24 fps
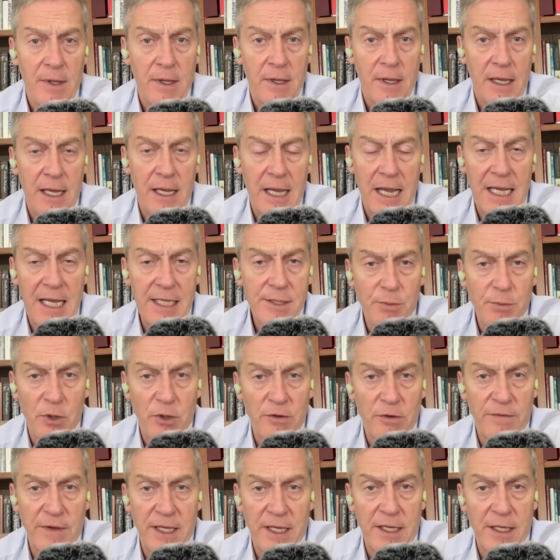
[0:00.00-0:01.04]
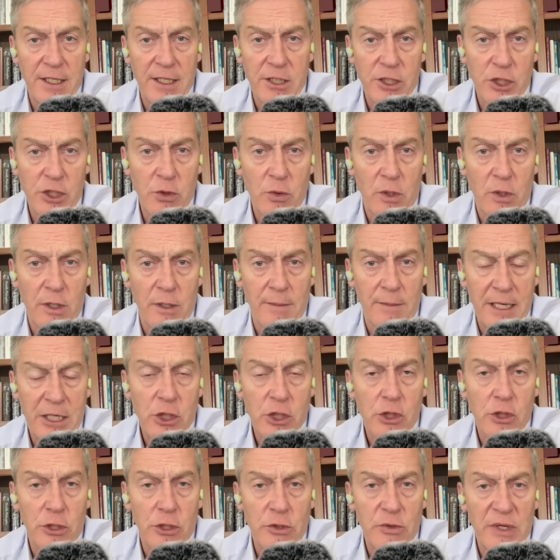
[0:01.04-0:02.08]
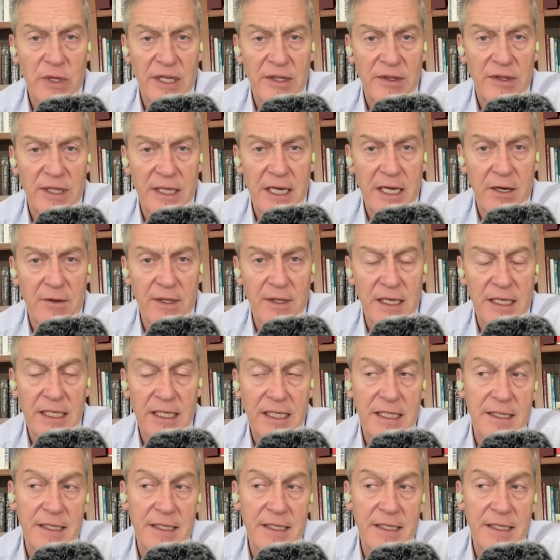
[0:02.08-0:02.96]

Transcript: as motivated as you are to make sure you get the care they need.